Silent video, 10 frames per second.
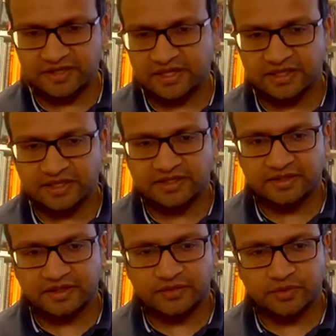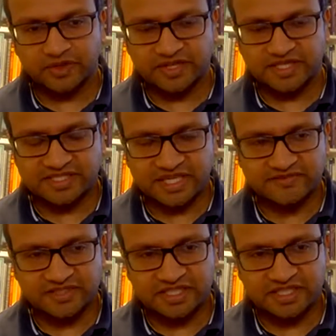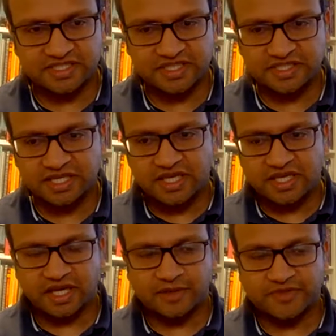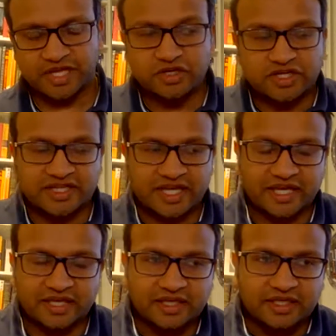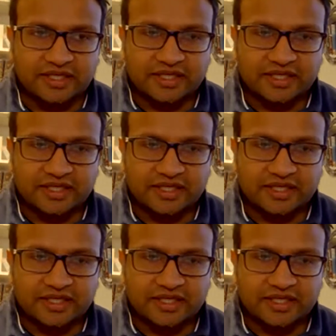and one of the things they've done is that they look at their